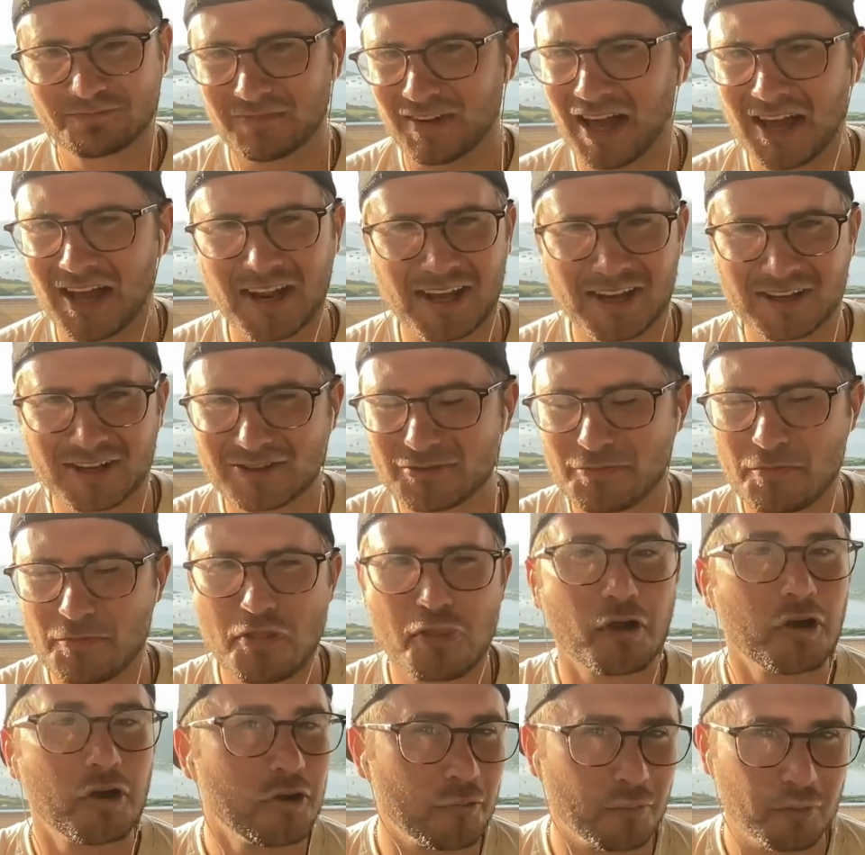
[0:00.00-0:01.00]
not Hex,
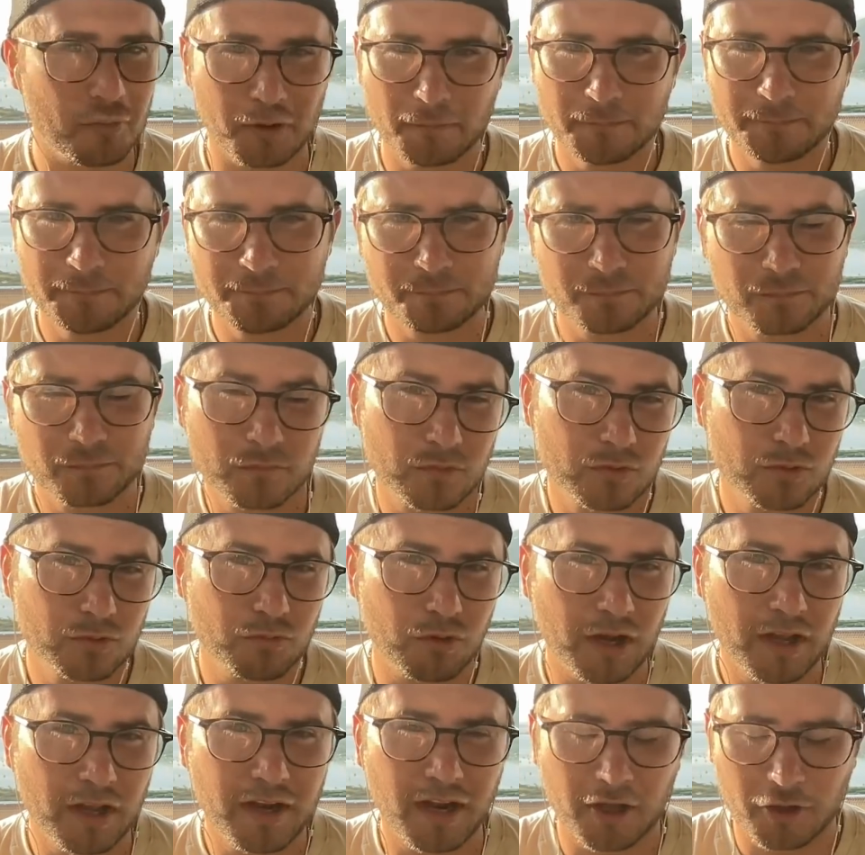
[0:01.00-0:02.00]
Thunderer,
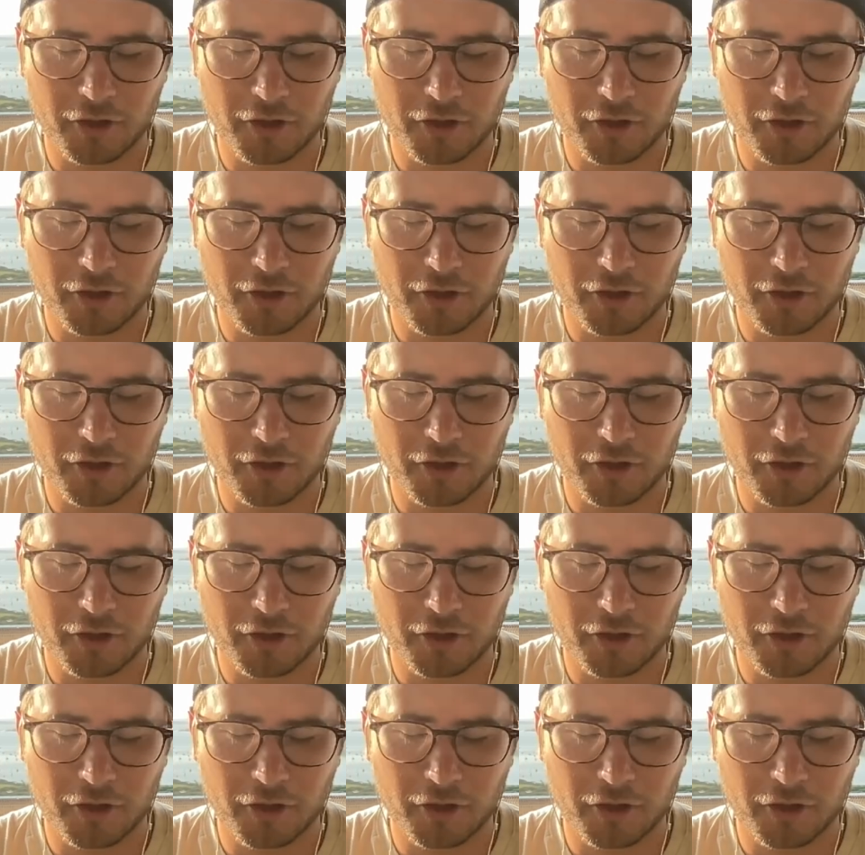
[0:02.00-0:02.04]
right?